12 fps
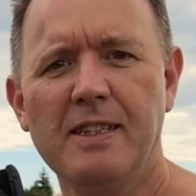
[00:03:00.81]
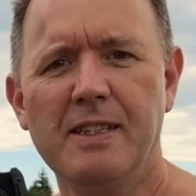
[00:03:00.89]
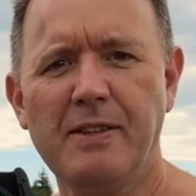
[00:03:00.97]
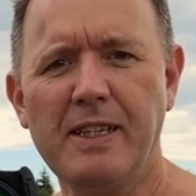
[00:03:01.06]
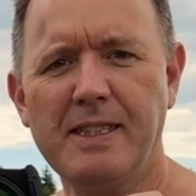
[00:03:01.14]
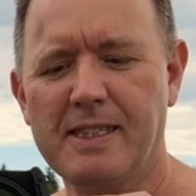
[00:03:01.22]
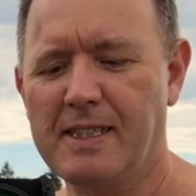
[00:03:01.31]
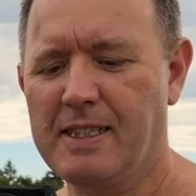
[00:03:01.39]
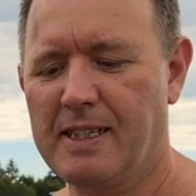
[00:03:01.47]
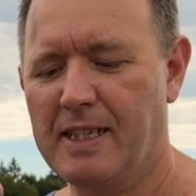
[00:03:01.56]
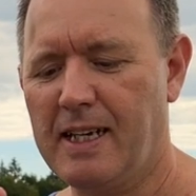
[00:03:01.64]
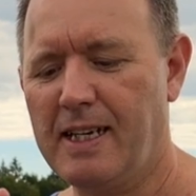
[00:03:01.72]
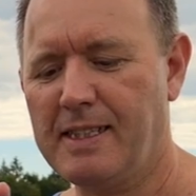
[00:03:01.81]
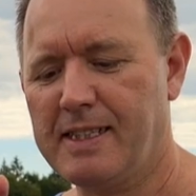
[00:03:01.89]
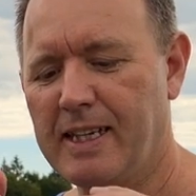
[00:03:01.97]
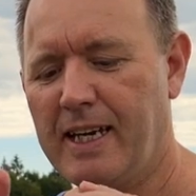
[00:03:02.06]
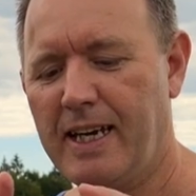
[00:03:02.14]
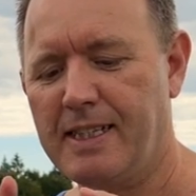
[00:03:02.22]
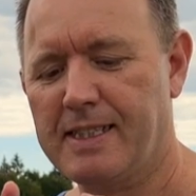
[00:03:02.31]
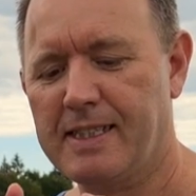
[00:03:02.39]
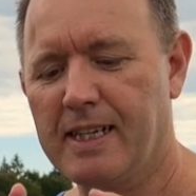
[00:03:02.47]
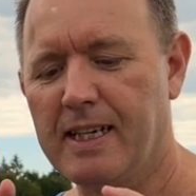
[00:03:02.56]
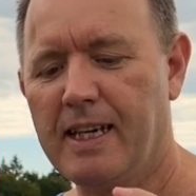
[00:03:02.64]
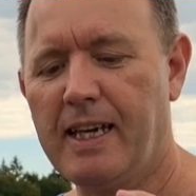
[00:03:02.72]
So this is the Kase
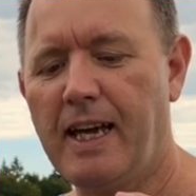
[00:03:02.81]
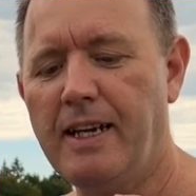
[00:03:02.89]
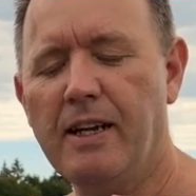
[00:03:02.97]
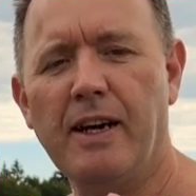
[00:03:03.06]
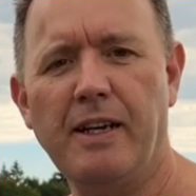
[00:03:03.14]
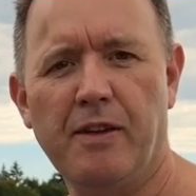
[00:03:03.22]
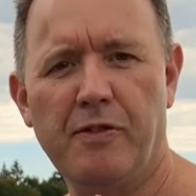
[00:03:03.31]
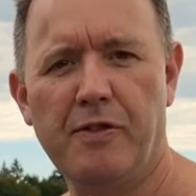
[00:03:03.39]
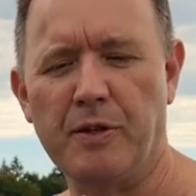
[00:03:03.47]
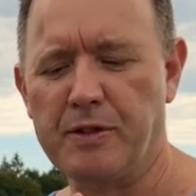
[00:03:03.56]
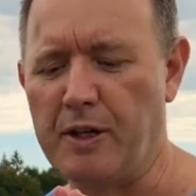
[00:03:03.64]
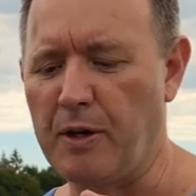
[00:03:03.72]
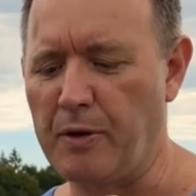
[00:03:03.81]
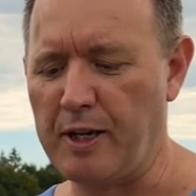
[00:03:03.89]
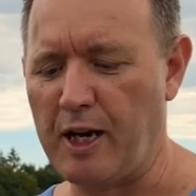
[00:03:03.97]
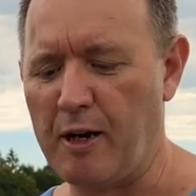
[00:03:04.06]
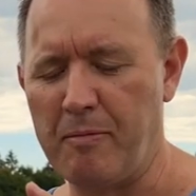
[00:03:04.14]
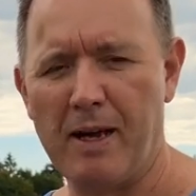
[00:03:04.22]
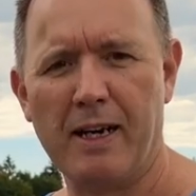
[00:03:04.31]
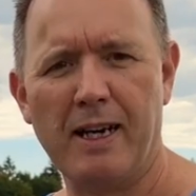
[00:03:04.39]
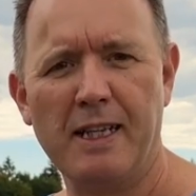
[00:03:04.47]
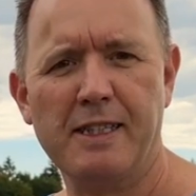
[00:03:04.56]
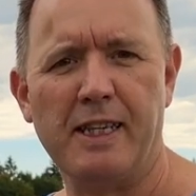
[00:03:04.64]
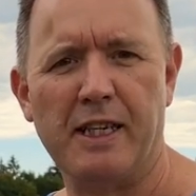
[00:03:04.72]
K9 filter holder, a
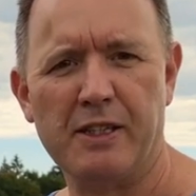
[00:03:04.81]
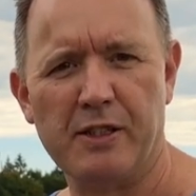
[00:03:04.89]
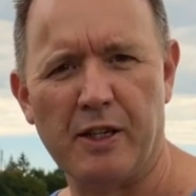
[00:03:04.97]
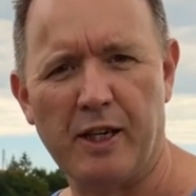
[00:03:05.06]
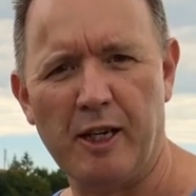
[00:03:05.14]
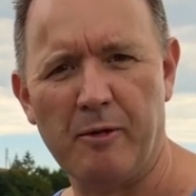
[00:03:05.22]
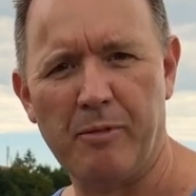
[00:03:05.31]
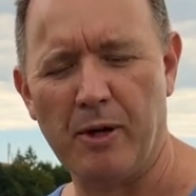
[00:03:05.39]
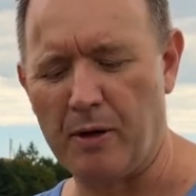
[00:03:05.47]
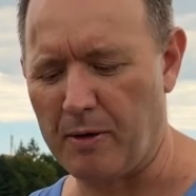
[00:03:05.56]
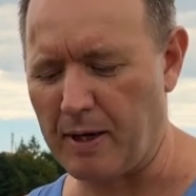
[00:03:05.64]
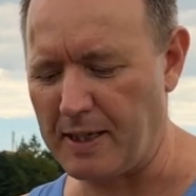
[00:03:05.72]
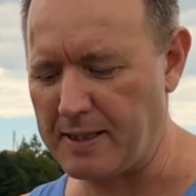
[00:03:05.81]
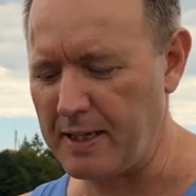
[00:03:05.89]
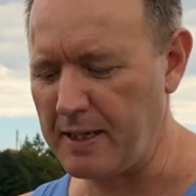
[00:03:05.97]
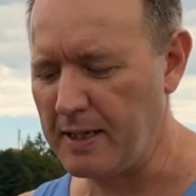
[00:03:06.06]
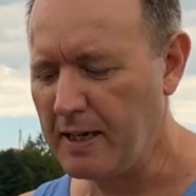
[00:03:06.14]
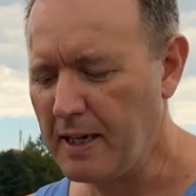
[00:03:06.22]
magnetic circular polarizer.